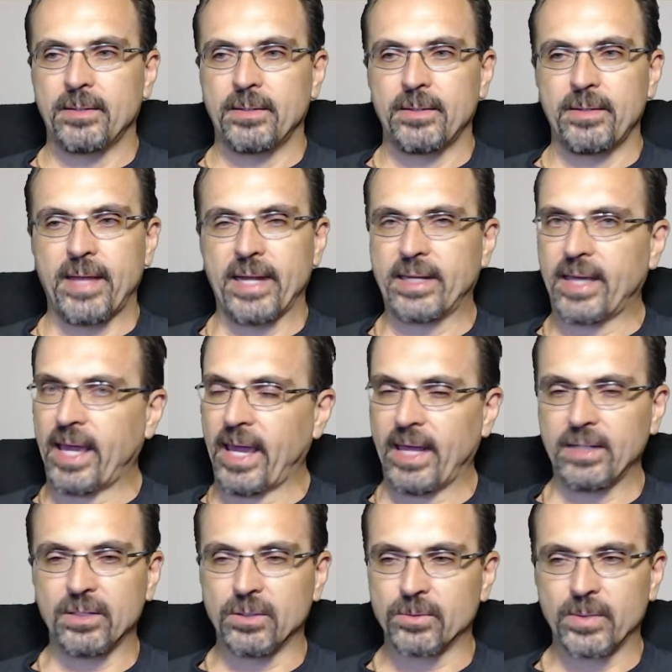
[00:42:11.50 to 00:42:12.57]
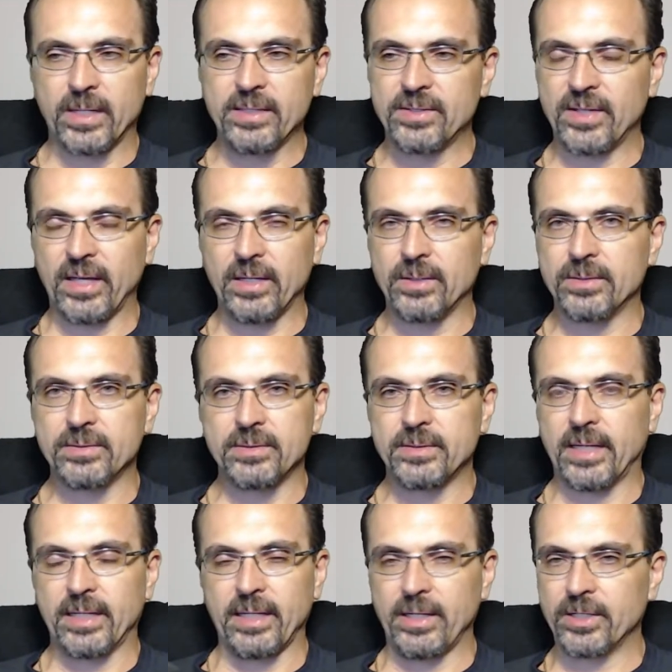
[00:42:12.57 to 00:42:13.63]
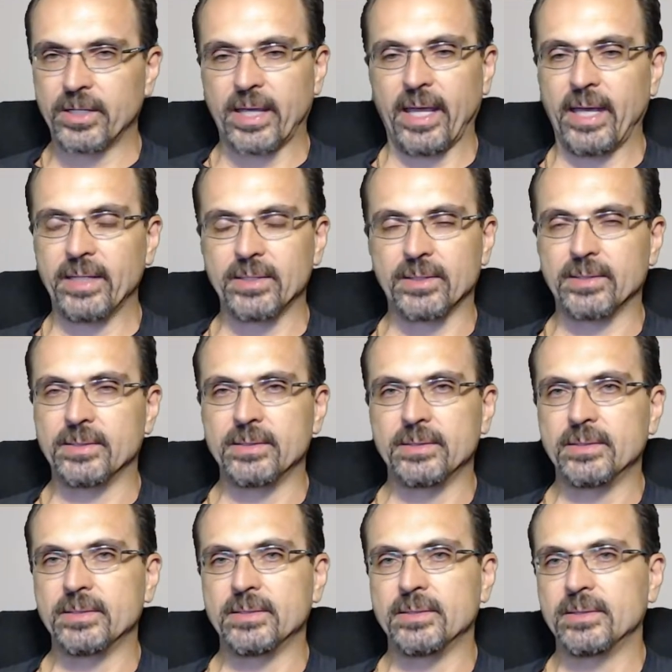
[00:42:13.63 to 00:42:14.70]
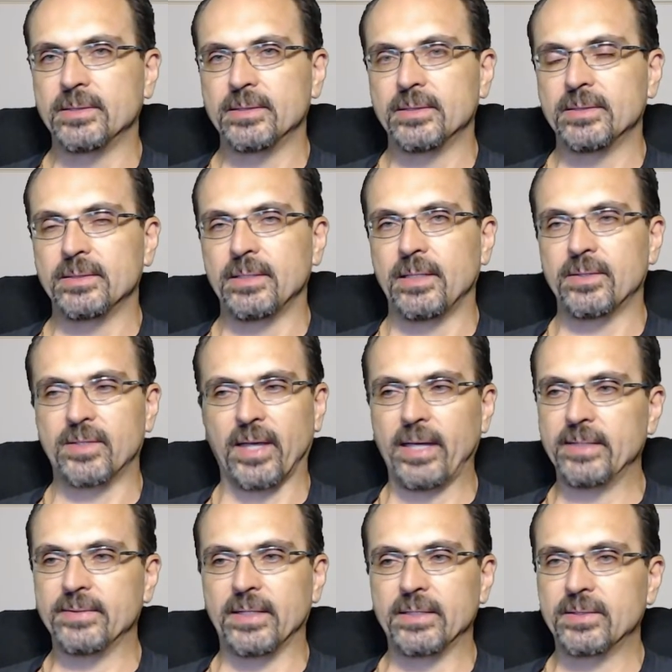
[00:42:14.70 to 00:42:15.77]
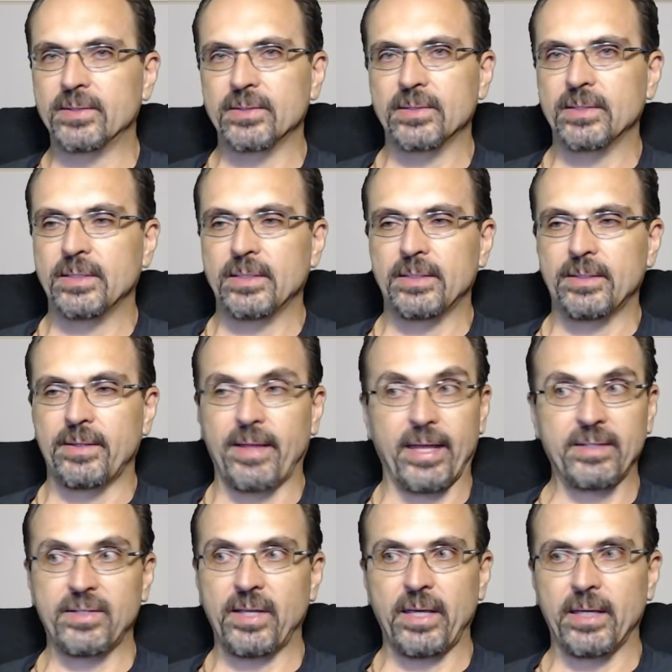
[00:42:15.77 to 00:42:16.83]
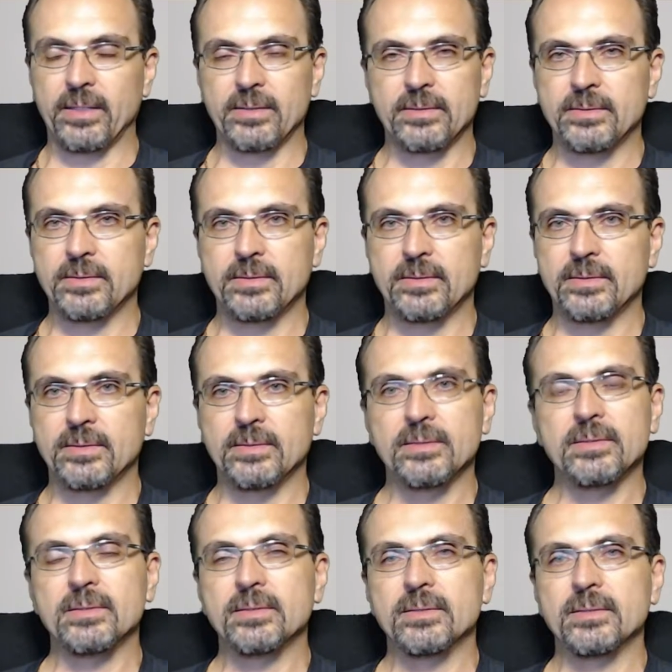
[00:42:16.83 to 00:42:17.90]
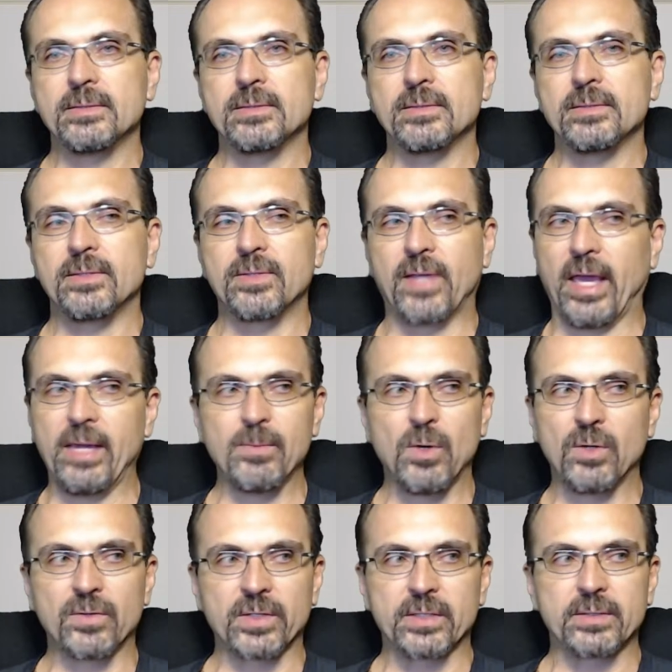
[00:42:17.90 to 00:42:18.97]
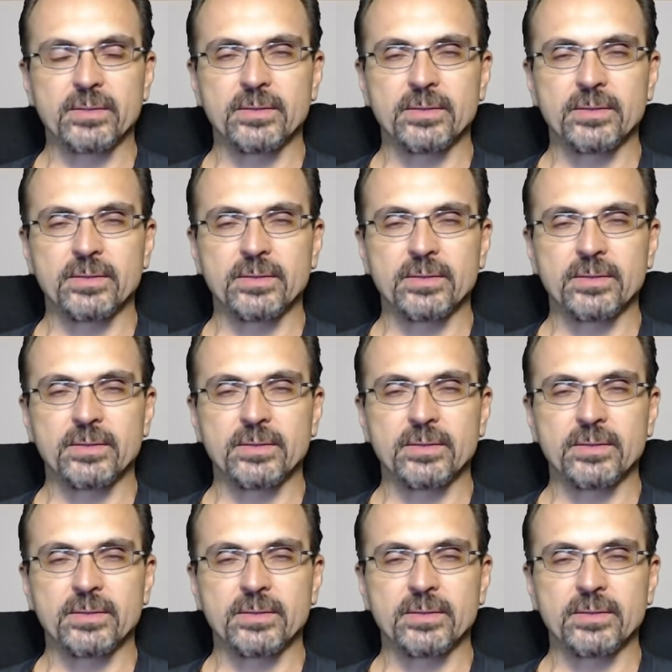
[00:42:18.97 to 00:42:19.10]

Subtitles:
that candle runs out, that inner candle inside of us, that's it. It's game over.